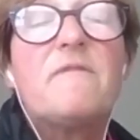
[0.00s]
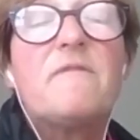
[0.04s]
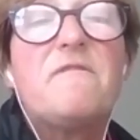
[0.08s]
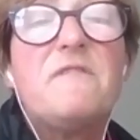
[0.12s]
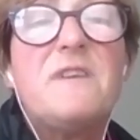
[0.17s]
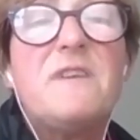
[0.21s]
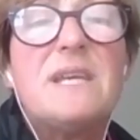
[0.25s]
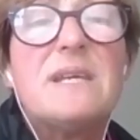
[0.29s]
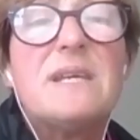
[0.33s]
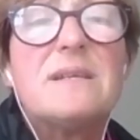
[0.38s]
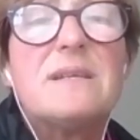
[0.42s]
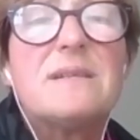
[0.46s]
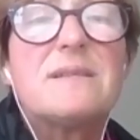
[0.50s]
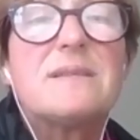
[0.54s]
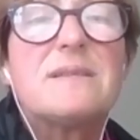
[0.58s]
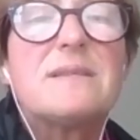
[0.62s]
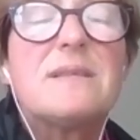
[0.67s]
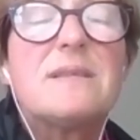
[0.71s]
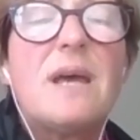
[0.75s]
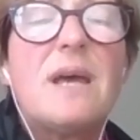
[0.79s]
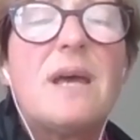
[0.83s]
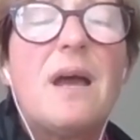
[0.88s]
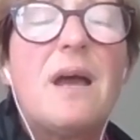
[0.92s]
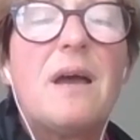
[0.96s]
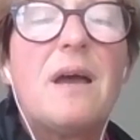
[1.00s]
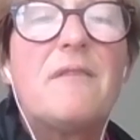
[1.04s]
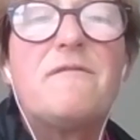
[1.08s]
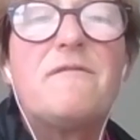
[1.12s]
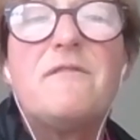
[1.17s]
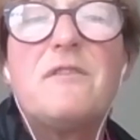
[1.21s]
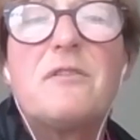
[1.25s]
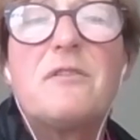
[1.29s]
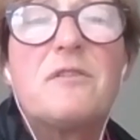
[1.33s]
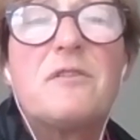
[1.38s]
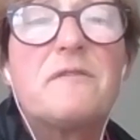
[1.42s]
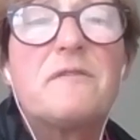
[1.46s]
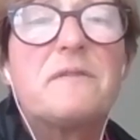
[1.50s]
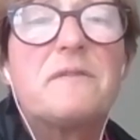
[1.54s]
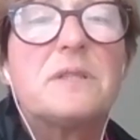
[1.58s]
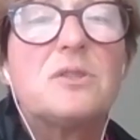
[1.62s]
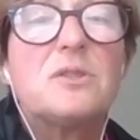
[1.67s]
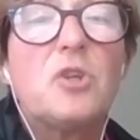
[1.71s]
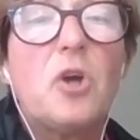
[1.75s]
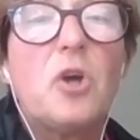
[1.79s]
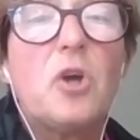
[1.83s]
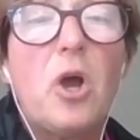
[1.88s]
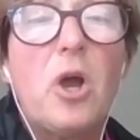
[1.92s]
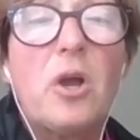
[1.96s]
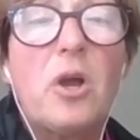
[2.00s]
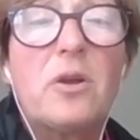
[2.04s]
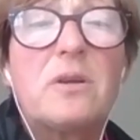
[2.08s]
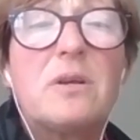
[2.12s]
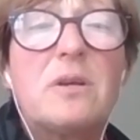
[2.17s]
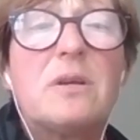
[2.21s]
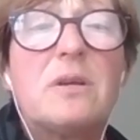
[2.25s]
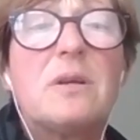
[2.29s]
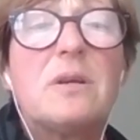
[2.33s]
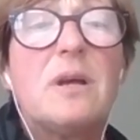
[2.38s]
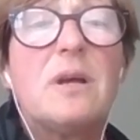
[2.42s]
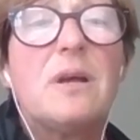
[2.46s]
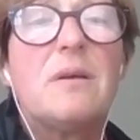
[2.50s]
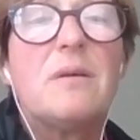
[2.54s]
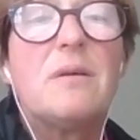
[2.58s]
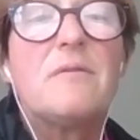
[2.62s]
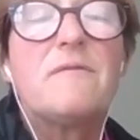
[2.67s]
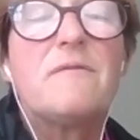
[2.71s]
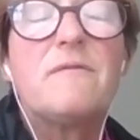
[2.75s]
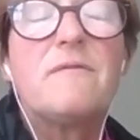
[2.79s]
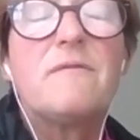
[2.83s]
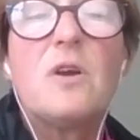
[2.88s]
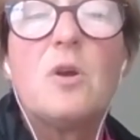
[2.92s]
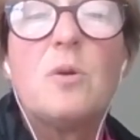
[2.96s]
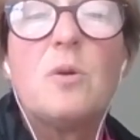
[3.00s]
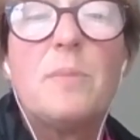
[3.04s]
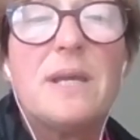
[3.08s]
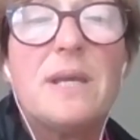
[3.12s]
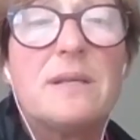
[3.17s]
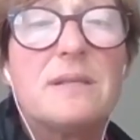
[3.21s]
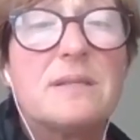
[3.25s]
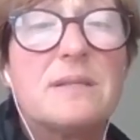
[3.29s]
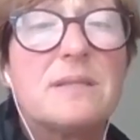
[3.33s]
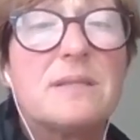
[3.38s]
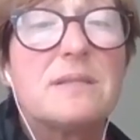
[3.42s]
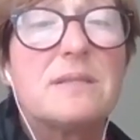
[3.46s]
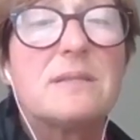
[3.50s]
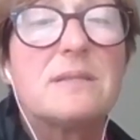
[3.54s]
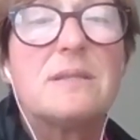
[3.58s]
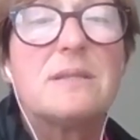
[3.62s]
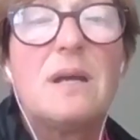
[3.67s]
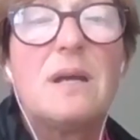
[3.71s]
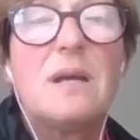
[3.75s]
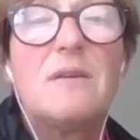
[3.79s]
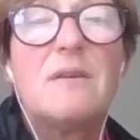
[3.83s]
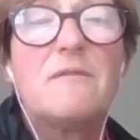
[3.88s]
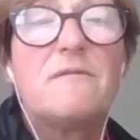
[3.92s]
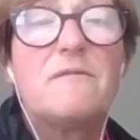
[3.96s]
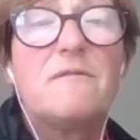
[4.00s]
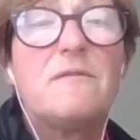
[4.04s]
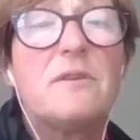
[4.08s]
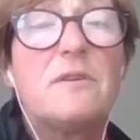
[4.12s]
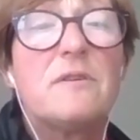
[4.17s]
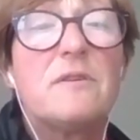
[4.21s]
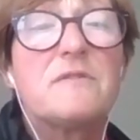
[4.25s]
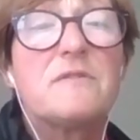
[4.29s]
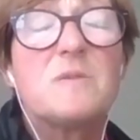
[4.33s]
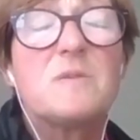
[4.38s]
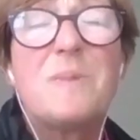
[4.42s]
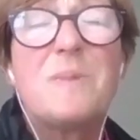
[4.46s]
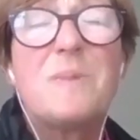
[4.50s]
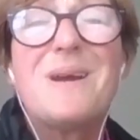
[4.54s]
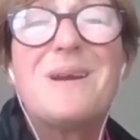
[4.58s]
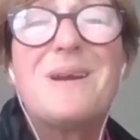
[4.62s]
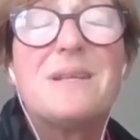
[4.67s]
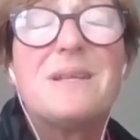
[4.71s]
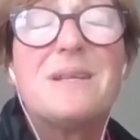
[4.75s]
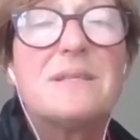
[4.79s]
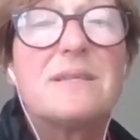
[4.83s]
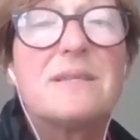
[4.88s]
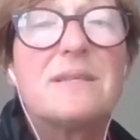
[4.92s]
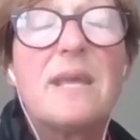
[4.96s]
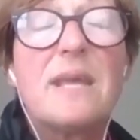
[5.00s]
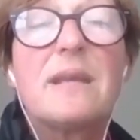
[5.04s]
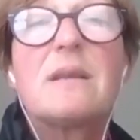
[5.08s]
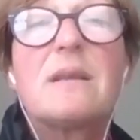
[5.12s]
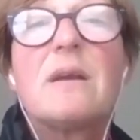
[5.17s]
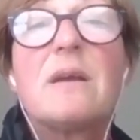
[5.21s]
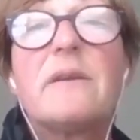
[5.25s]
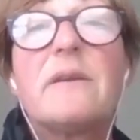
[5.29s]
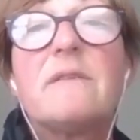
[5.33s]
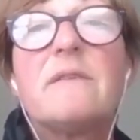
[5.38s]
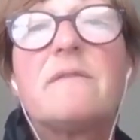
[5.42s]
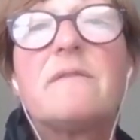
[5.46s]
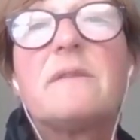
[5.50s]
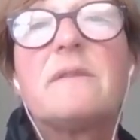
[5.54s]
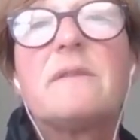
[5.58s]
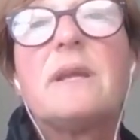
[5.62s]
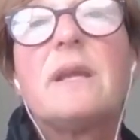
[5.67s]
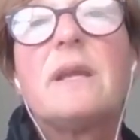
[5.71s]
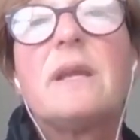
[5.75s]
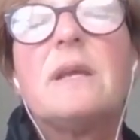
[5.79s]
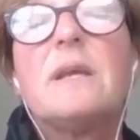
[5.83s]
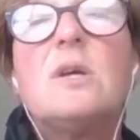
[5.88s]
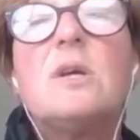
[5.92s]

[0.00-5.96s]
Fears, fear of the dark, phobias, fear of spiders, that kind of thing.